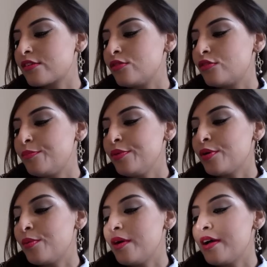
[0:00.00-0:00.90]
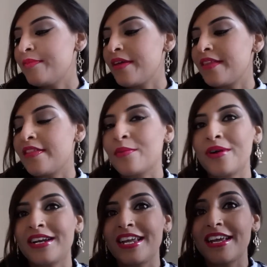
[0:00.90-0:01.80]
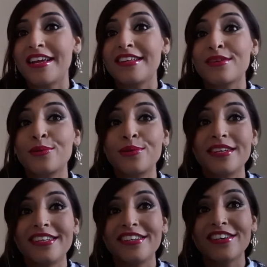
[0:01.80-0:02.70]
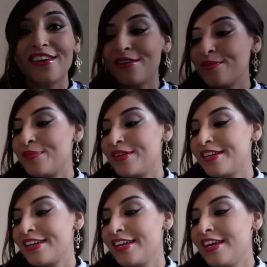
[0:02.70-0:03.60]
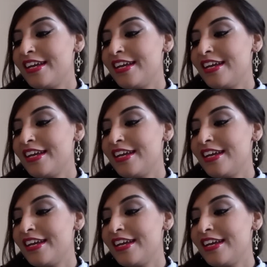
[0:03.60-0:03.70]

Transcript: It's called Bookworm, and then the one here is called Enchantment